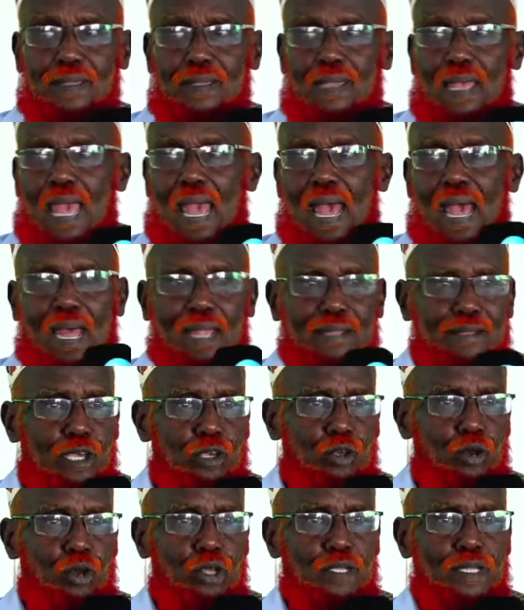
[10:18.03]
of the
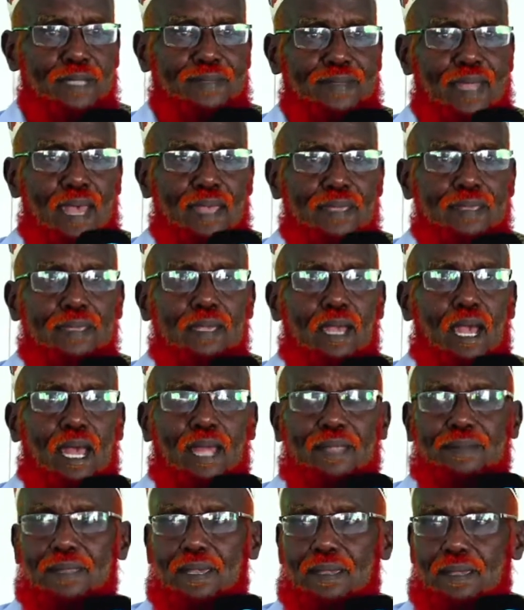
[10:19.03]
SHO,
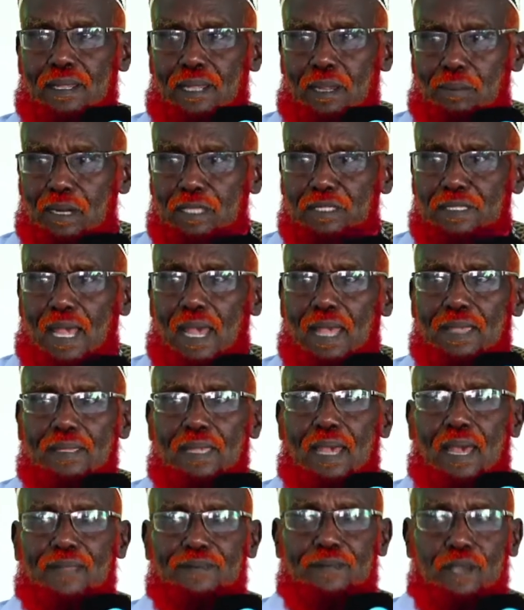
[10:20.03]
Benjamin
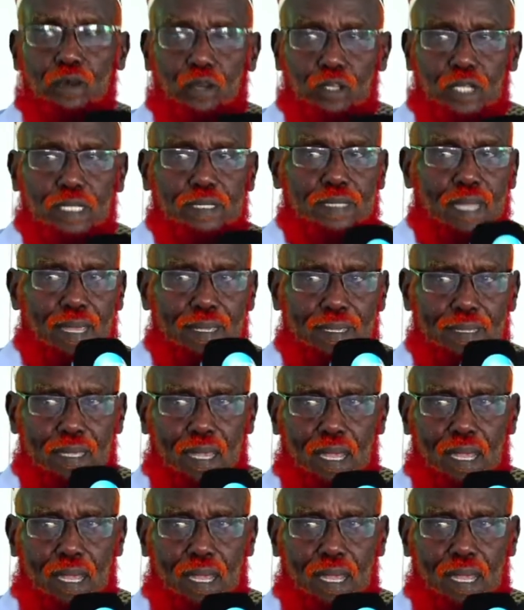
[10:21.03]
congratulated the President of the